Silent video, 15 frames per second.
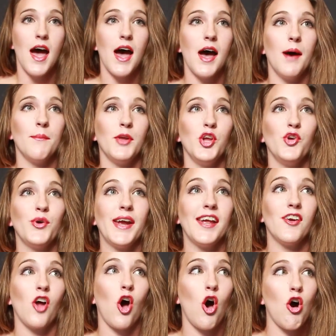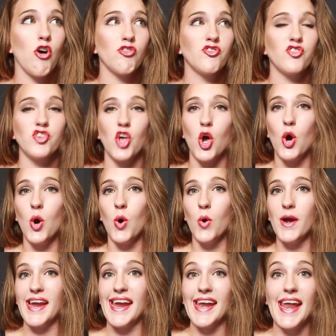Um, you can
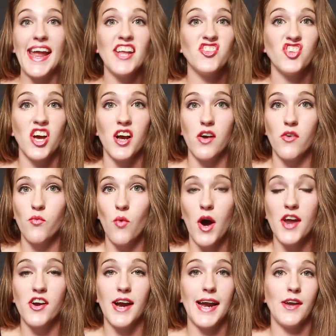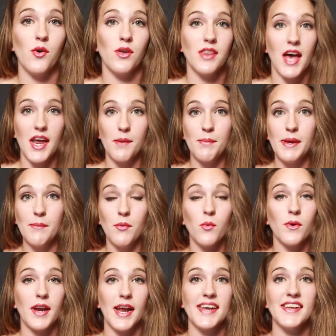also get a jug of water. I know a lot of people,
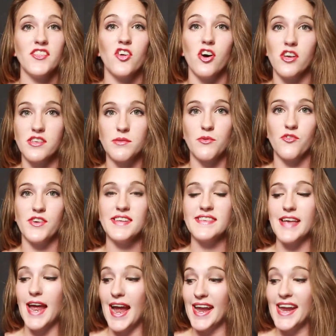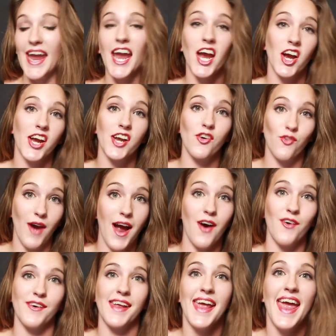when I did the Ultimate Reset, I carried
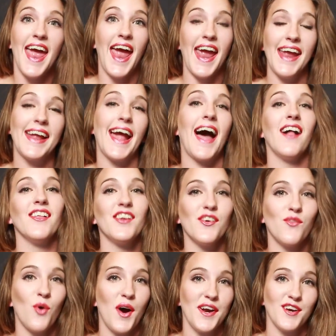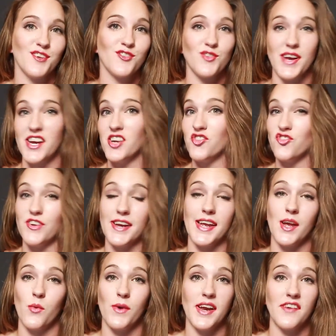around a gallon of water so I could drink
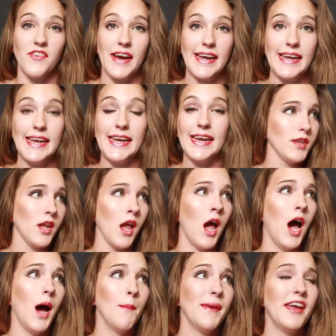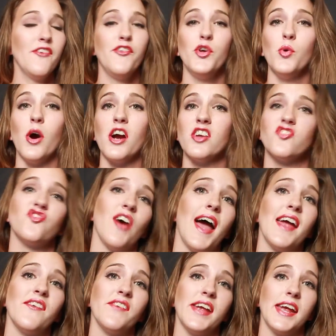it whenever I needed. Um, if you are
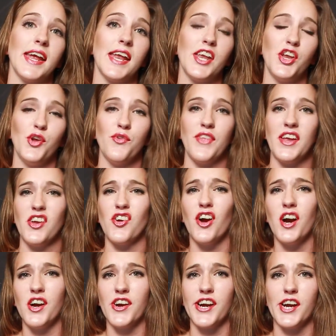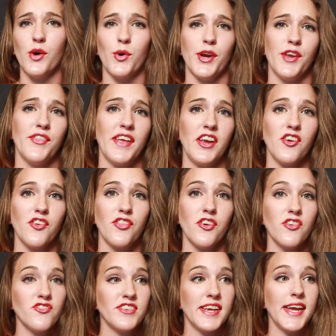driving and you think you're hungry or you think you're
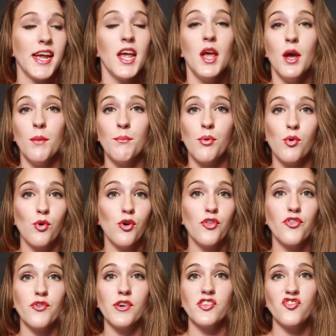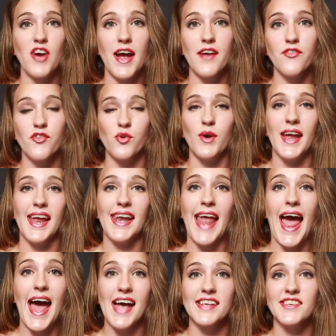thirsty, pull through a drive-thru and
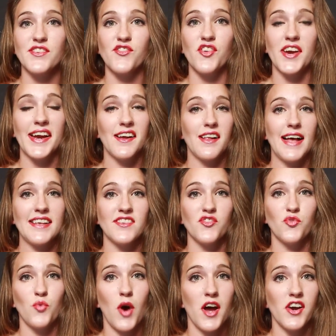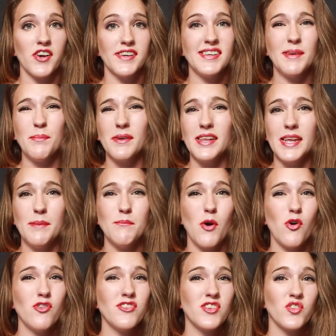ask for a glass of water. Typically
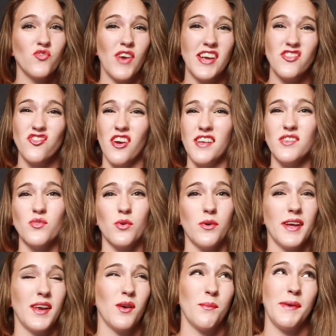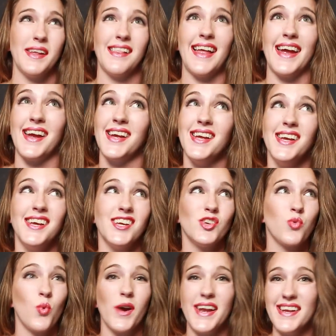most restaurants will, it'll be like
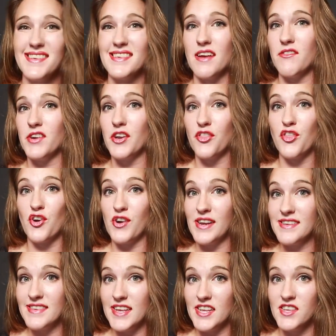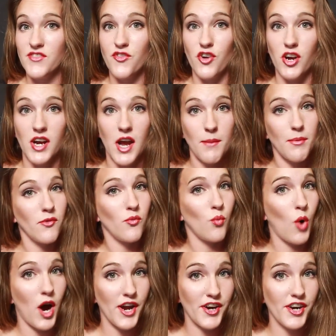twenty-seven to thirty cents for a cup of
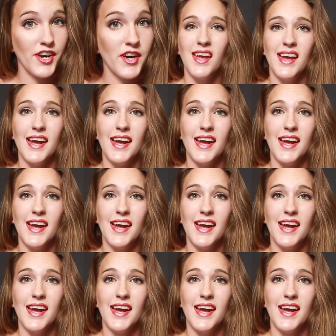water.